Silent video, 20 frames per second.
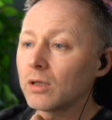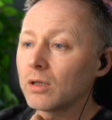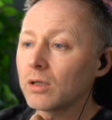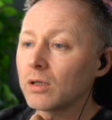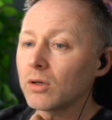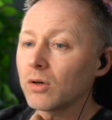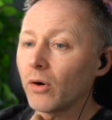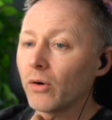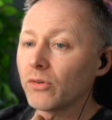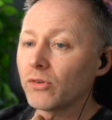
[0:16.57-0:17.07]

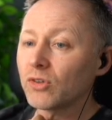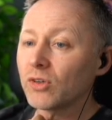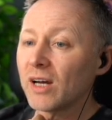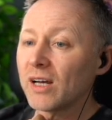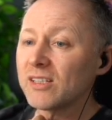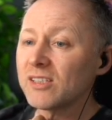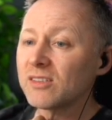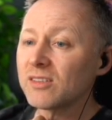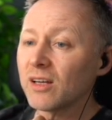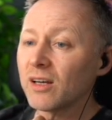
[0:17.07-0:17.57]

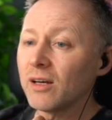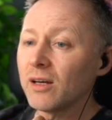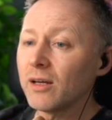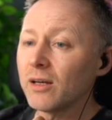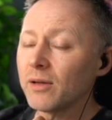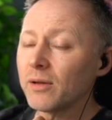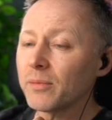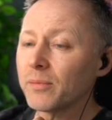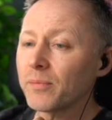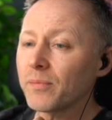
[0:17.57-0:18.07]
Contrast? Uh huh.
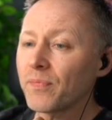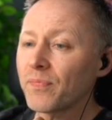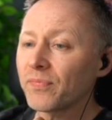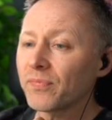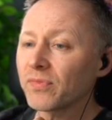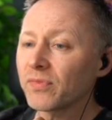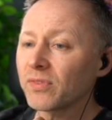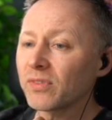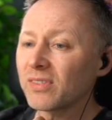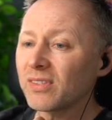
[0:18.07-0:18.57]

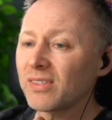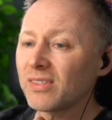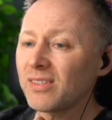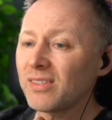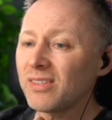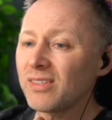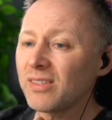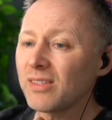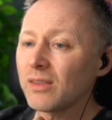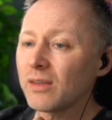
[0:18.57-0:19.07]

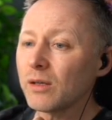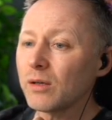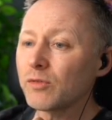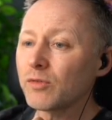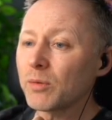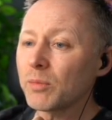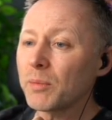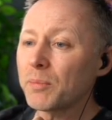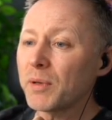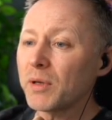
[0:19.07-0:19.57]

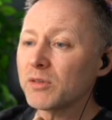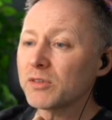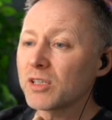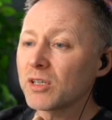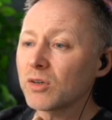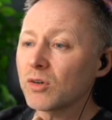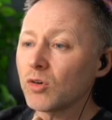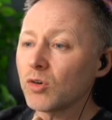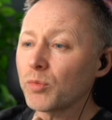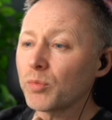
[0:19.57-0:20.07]
From the Beatles to
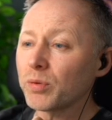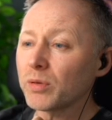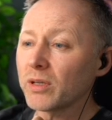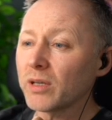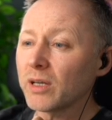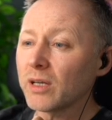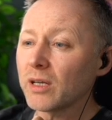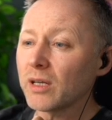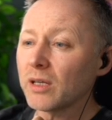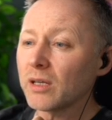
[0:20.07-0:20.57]

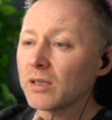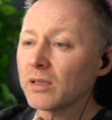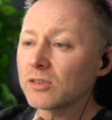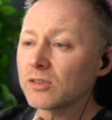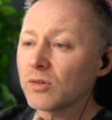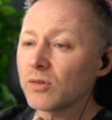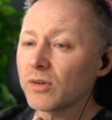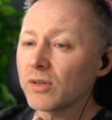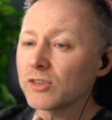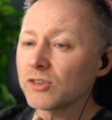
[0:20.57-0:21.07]
Coldplay,
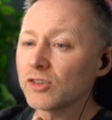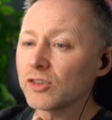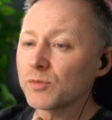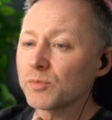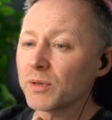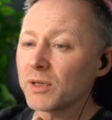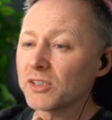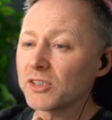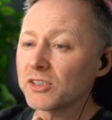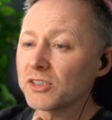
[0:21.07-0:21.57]
songwriters use
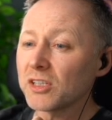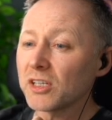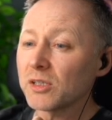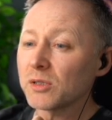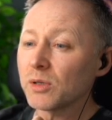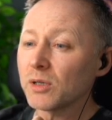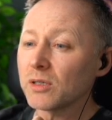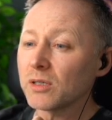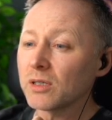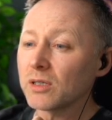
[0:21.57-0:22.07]
bridges to
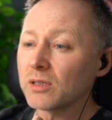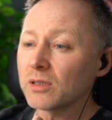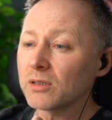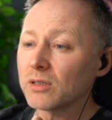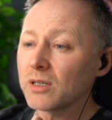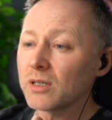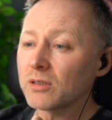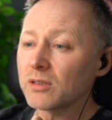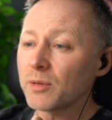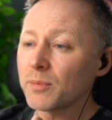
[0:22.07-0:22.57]
uh,
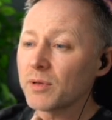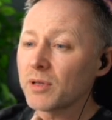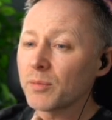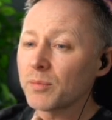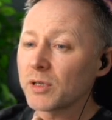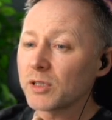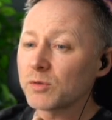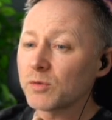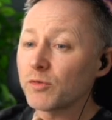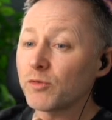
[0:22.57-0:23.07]
right, typical
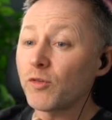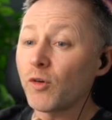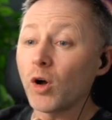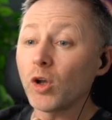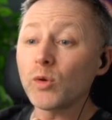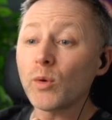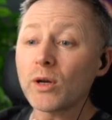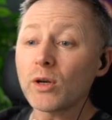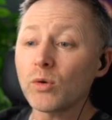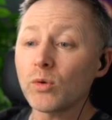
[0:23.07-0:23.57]
bridge will
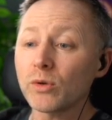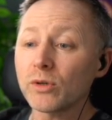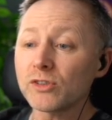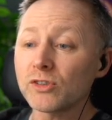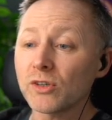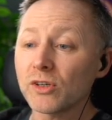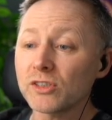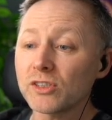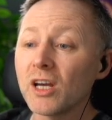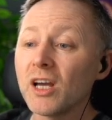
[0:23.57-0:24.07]
follow a chorus
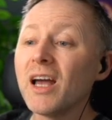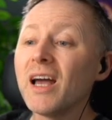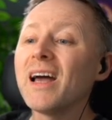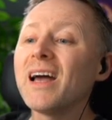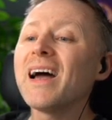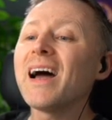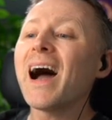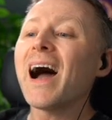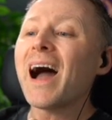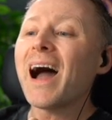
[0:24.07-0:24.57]
such.
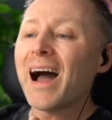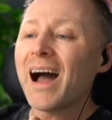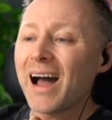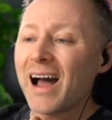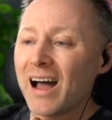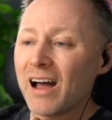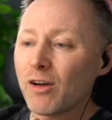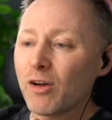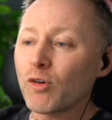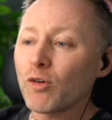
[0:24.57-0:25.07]

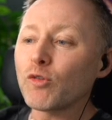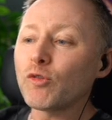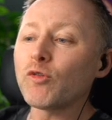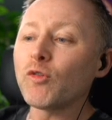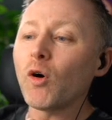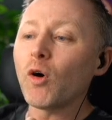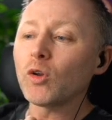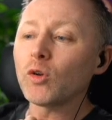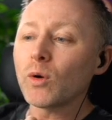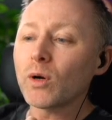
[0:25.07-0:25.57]
Ah, it'll
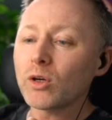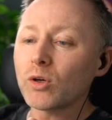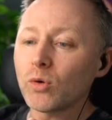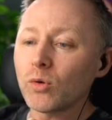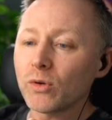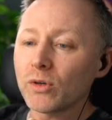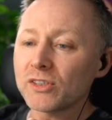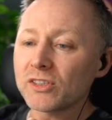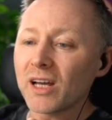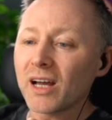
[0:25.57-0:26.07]
follow a
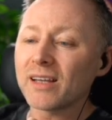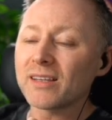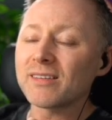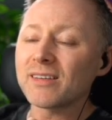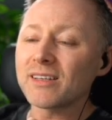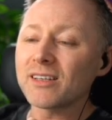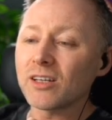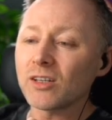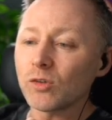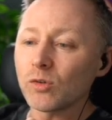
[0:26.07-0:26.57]
chorus. I
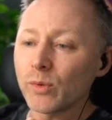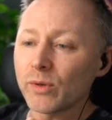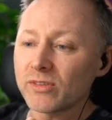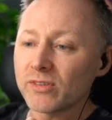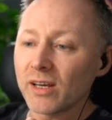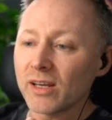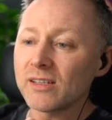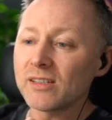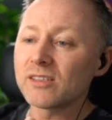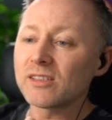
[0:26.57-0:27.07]
think I know what it
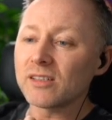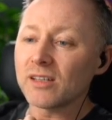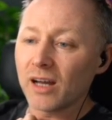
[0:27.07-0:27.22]
is.